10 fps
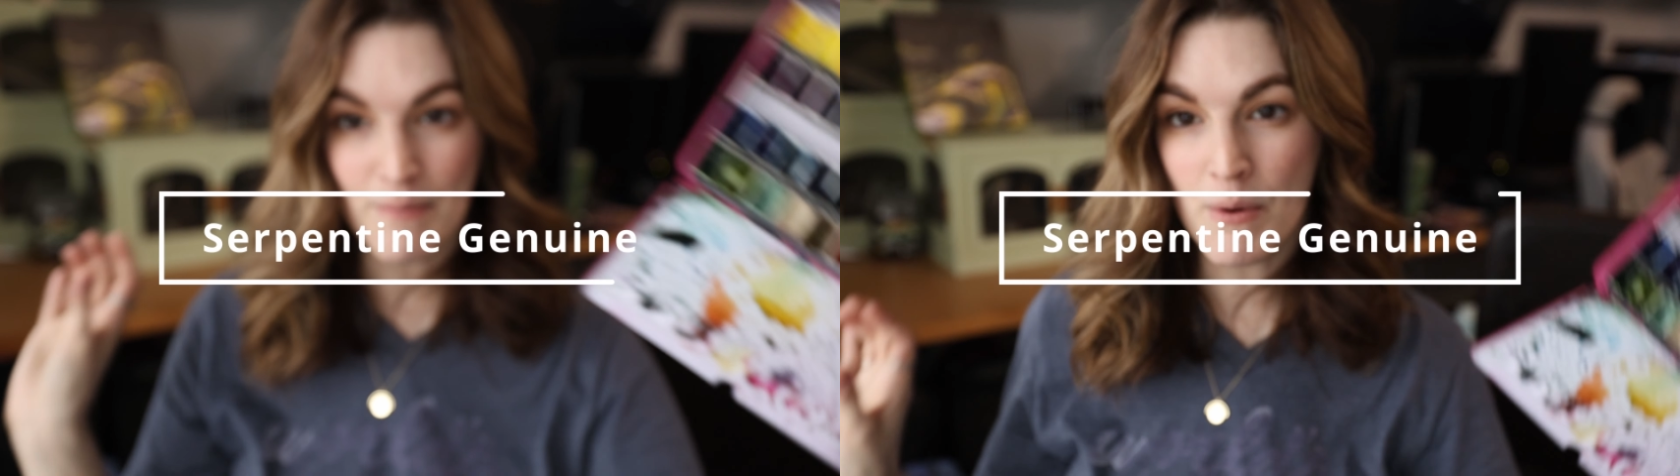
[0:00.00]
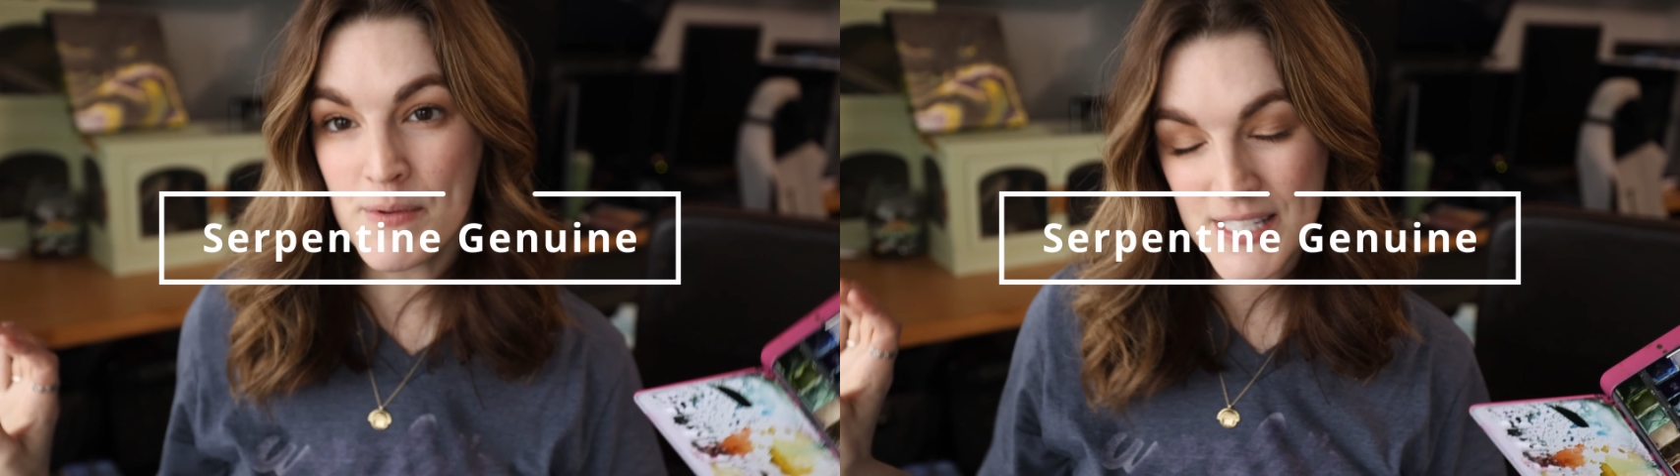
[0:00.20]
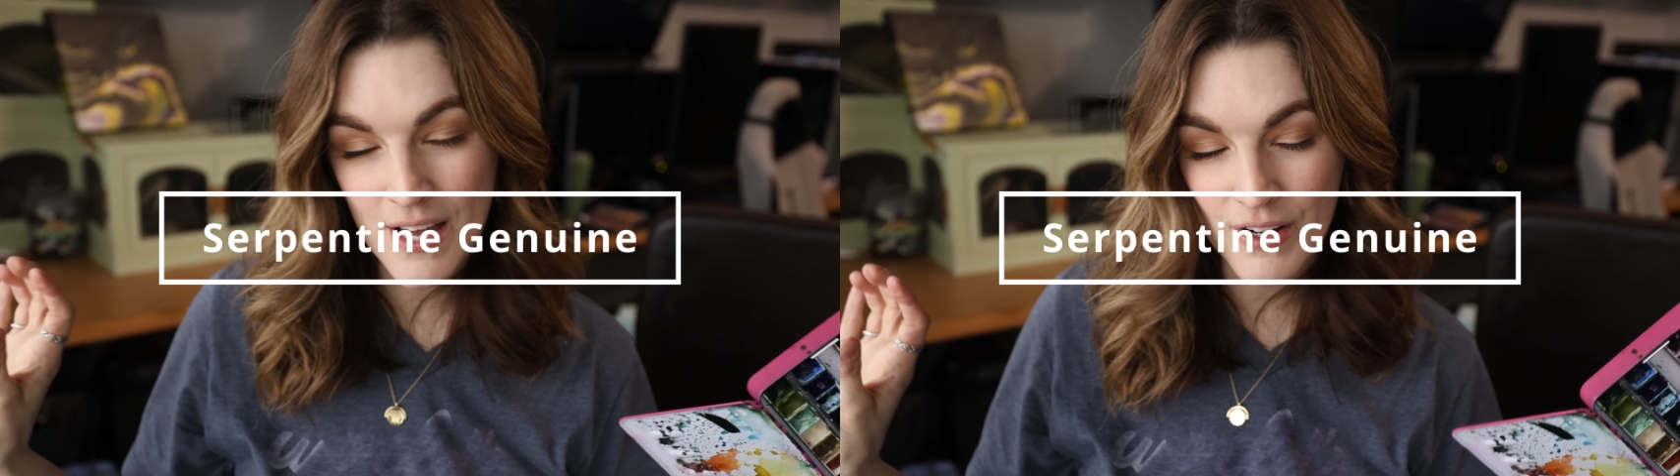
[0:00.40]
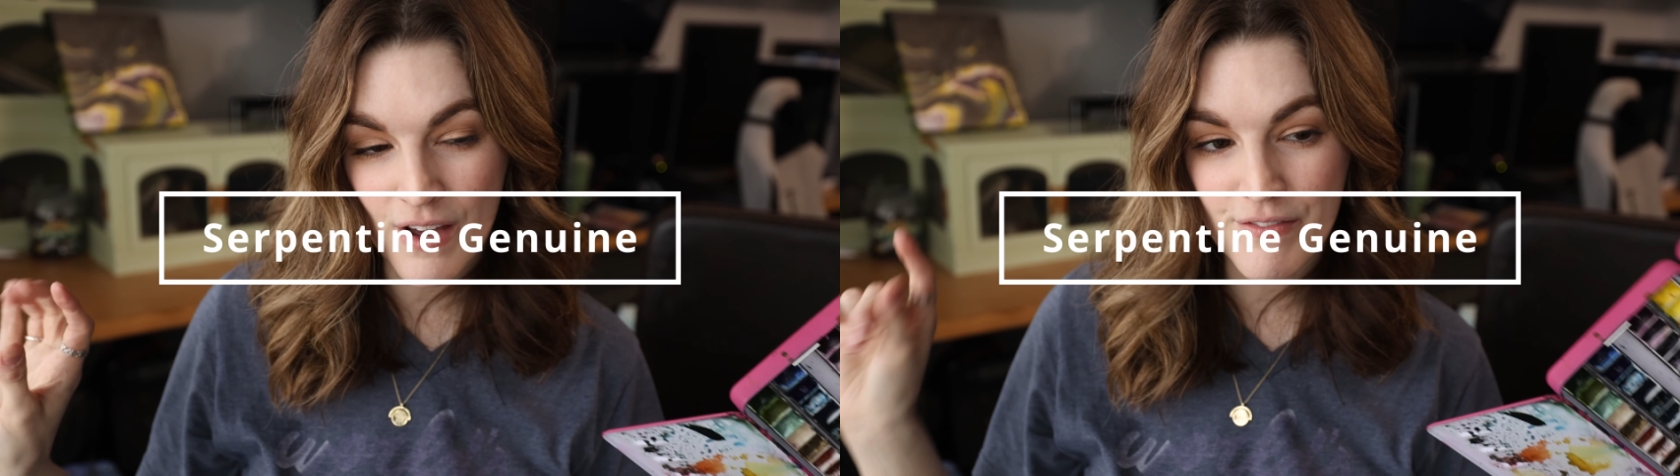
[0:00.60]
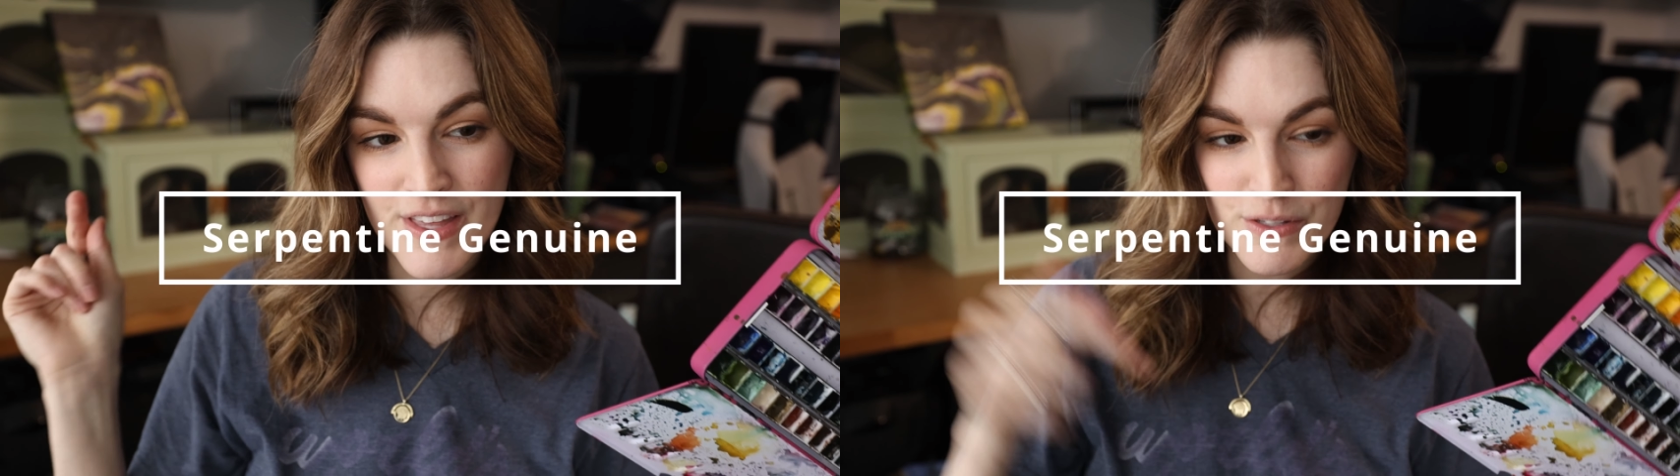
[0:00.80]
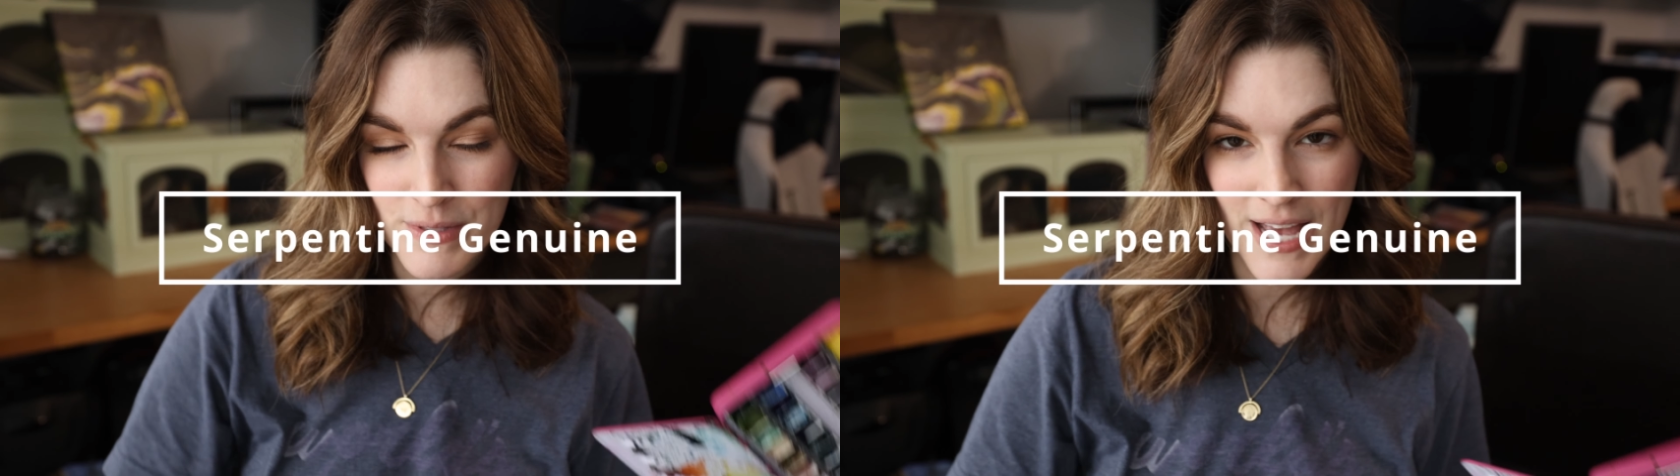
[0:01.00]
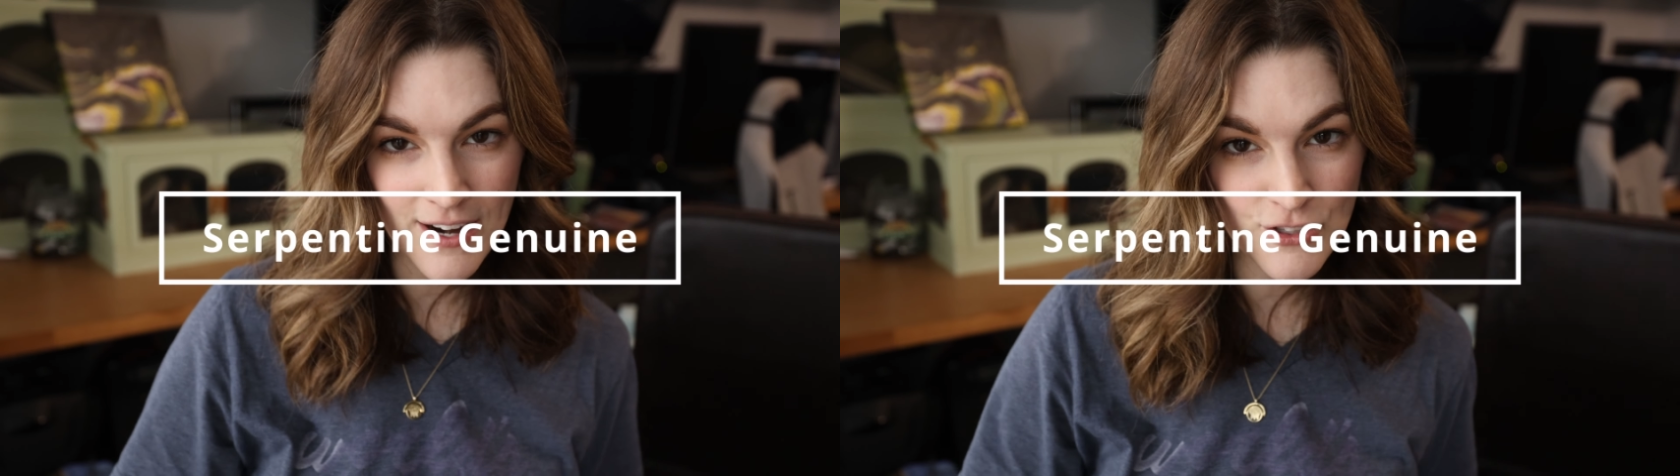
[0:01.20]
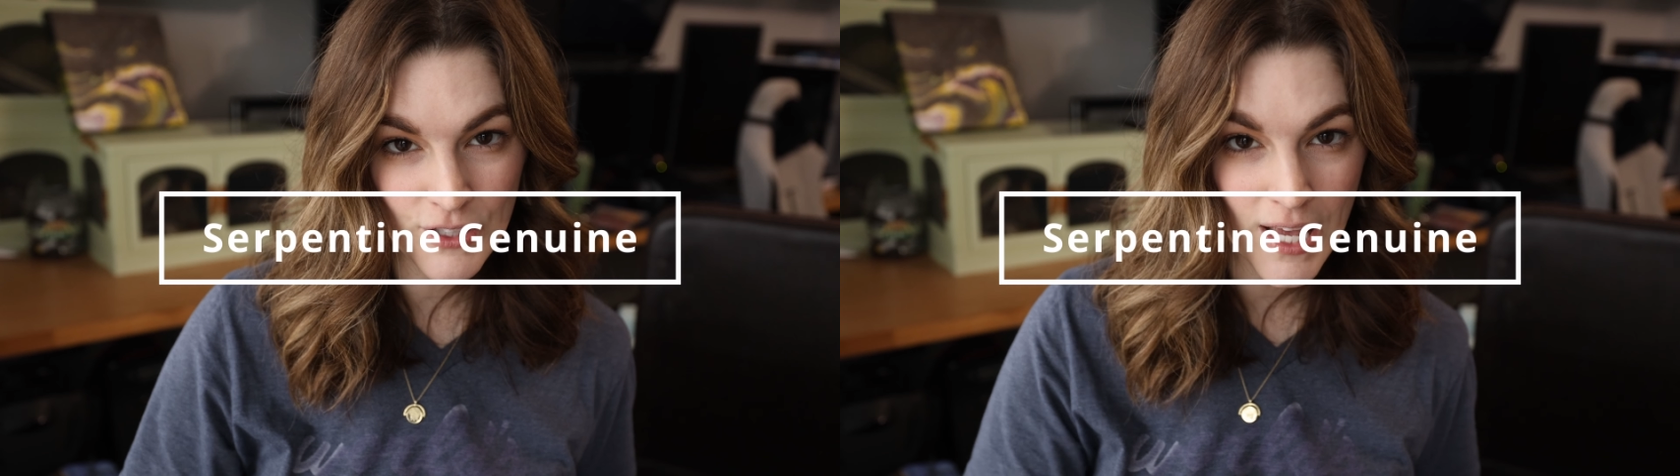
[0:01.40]
am almost out of. This was
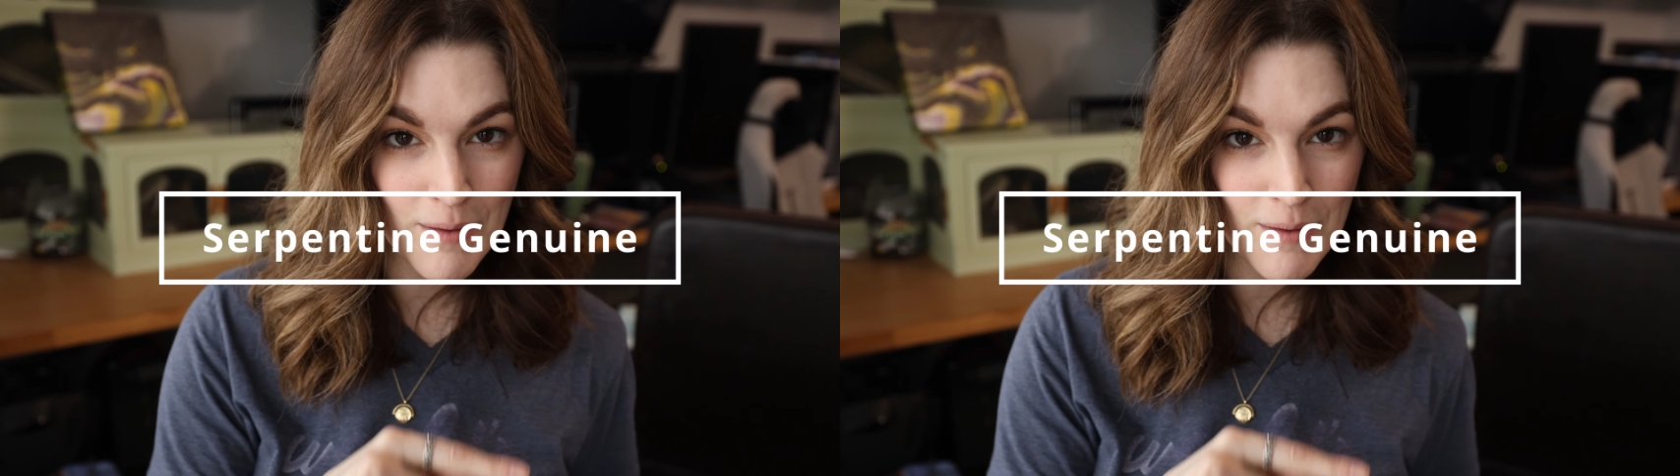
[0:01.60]
actually